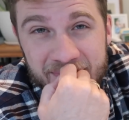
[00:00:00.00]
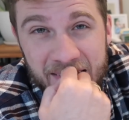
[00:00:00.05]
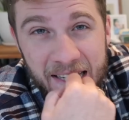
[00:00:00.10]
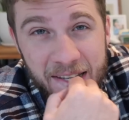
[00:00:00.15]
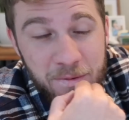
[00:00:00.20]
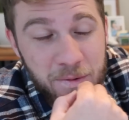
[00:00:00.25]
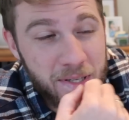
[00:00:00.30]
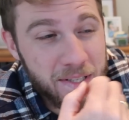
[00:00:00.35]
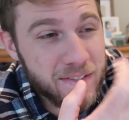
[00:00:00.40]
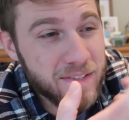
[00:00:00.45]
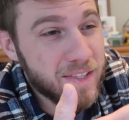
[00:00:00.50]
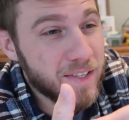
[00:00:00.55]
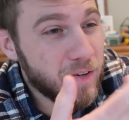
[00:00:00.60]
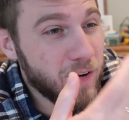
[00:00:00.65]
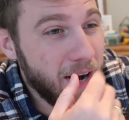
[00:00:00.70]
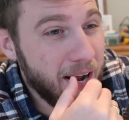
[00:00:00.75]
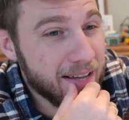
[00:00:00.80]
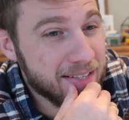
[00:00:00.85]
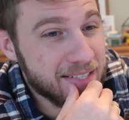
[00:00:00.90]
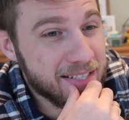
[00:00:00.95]
Anyways, the
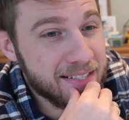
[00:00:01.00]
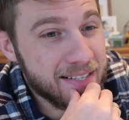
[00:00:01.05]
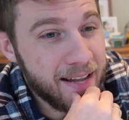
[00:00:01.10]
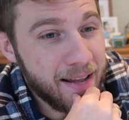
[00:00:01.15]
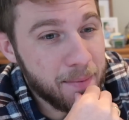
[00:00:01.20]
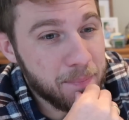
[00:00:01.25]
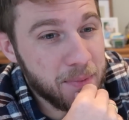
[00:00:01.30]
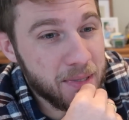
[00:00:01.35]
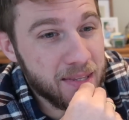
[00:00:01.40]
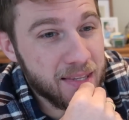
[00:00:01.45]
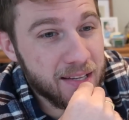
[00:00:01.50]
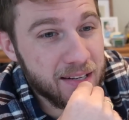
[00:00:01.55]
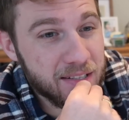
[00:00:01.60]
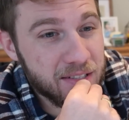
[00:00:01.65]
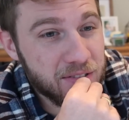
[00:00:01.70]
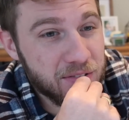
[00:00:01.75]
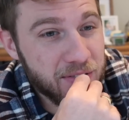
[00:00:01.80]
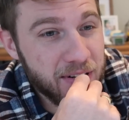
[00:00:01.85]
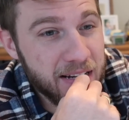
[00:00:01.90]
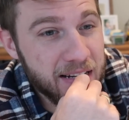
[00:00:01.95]
grass is happy that
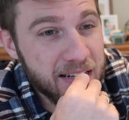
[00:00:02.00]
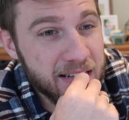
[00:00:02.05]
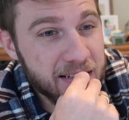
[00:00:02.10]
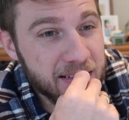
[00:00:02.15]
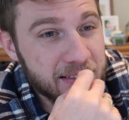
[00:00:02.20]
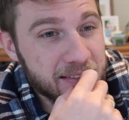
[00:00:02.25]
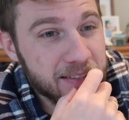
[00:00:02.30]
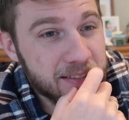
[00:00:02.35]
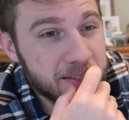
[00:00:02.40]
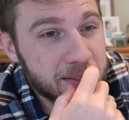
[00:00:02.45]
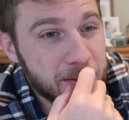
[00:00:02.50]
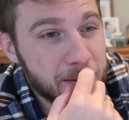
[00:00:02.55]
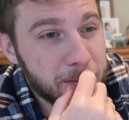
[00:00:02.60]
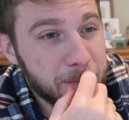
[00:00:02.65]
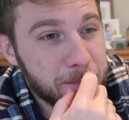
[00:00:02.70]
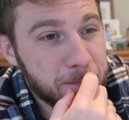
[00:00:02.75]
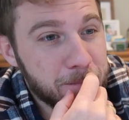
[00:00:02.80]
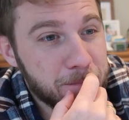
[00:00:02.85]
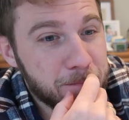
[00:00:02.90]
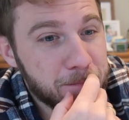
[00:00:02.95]
it's raining,
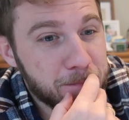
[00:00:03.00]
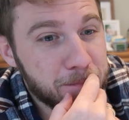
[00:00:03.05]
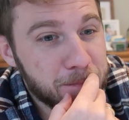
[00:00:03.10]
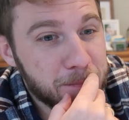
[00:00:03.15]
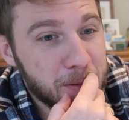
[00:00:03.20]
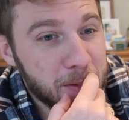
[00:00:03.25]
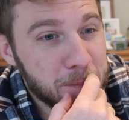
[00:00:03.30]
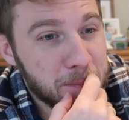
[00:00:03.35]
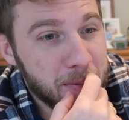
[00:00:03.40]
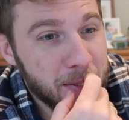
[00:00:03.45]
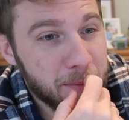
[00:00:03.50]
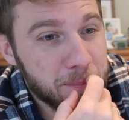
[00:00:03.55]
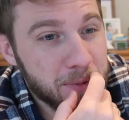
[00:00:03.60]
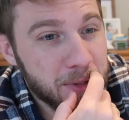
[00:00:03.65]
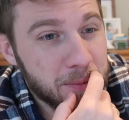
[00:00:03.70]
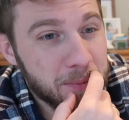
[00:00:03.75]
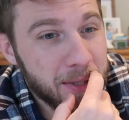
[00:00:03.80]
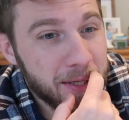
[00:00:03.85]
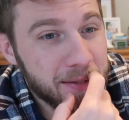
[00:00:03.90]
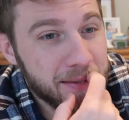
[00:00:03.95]
so I'm
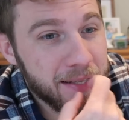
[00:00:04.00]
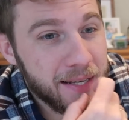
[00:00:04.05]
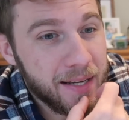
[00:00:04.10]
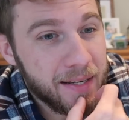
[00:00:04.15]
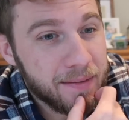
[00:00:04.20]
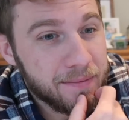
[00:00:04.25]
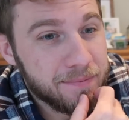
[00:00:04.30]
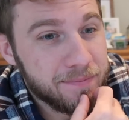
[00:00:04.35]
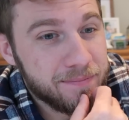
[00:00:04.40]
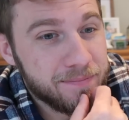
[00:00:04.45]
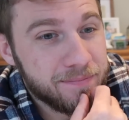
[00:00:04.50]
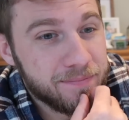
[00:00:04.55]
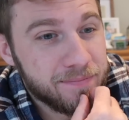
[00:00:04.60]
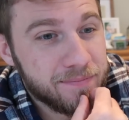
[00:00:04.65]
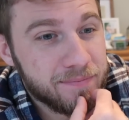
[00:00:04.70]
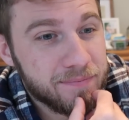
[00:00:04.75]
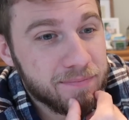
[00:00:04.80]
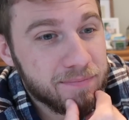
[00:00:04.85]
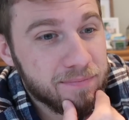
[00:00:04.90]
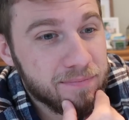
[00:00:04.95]
happy about that.
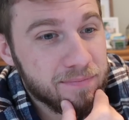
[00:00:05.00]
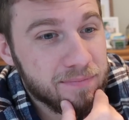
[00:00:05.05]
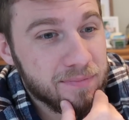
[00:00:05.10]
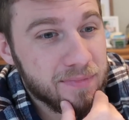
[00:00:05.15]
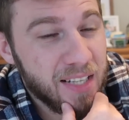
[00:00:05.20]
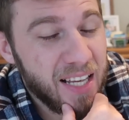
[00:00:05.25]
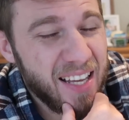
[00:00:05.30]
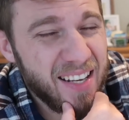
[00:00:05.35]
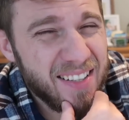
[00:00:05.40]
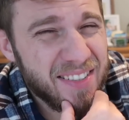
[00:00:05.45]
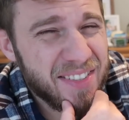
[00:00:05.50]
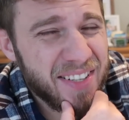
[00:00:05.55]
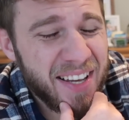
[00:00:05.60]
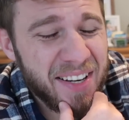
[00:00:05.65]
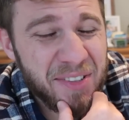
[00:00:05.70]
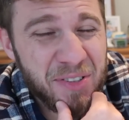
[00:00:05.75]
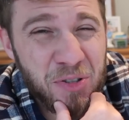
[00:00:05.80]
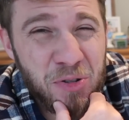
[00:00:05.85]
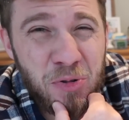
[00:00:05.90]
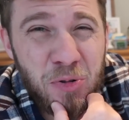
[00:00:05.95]
And it's
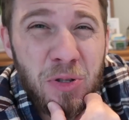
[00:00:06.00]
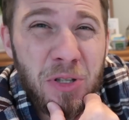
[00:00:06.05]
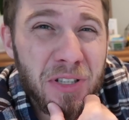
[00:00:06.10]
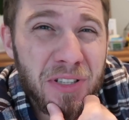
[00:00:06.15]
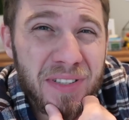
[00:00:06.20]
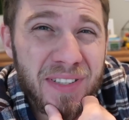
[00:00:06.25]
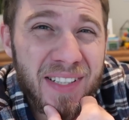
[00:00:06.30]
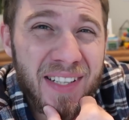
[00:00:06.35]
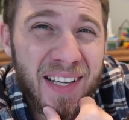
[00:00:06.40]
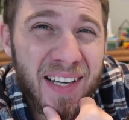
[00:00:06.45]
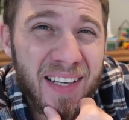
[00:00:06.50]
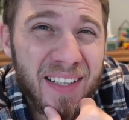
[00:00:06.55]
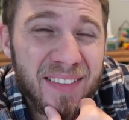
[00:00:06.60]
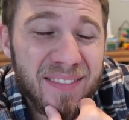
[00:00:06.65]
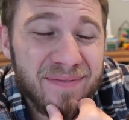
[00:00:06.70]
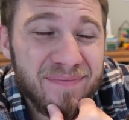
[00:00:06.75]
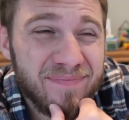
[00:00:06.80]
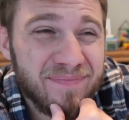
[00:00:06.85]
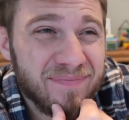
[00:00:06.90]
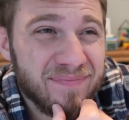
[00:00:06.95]
kind of cooler today.
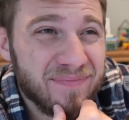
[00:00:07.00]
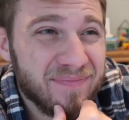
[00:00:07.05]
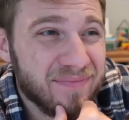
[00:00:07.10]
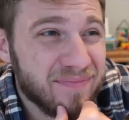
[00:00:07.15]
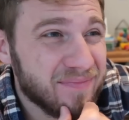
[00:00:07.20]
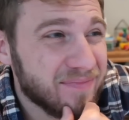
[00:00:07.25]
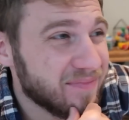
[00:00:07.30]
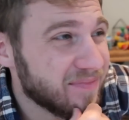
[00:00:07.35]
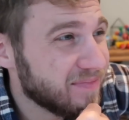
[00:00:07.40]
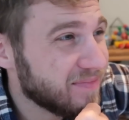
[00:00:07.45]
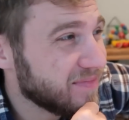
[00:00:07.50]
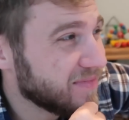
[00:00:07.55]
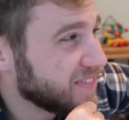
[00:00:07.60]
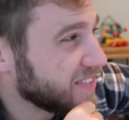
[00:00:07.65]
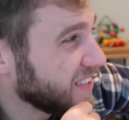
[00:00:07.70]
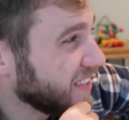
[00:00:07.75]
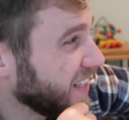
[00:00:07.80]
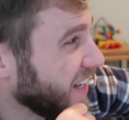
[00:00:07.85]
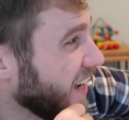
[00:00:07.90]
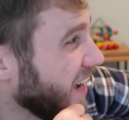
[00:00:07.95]

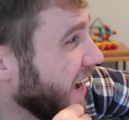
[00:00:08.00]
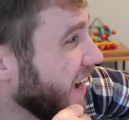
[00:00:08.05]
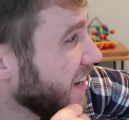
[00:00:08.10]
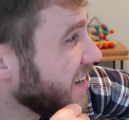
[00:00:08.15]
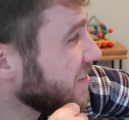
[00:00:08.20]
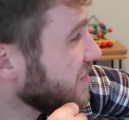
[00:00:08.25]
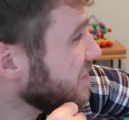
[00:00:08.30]
It's like a high